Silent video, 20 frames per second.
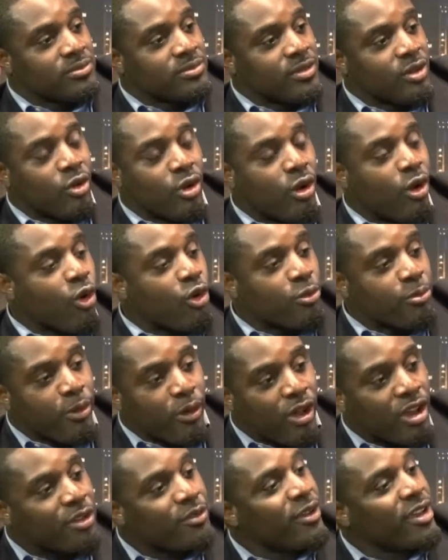or Oak
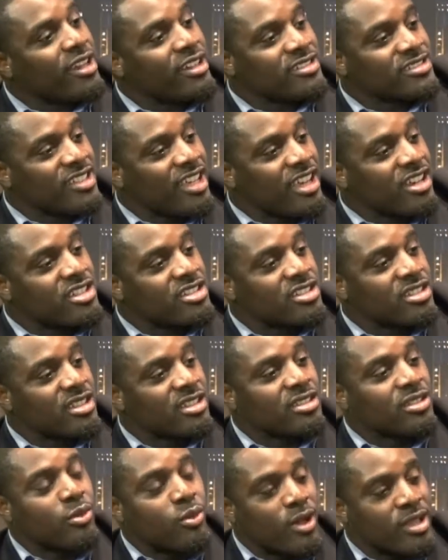Park, right outside
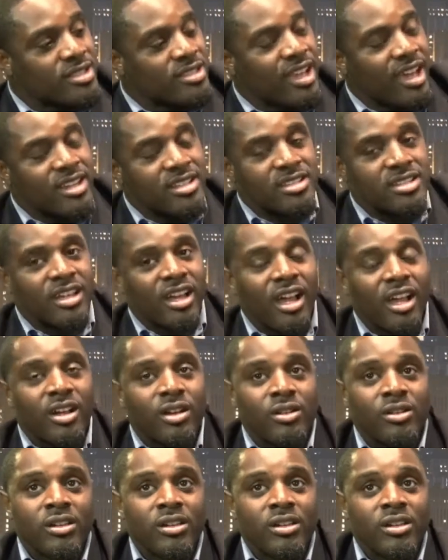of the west side of Chicago,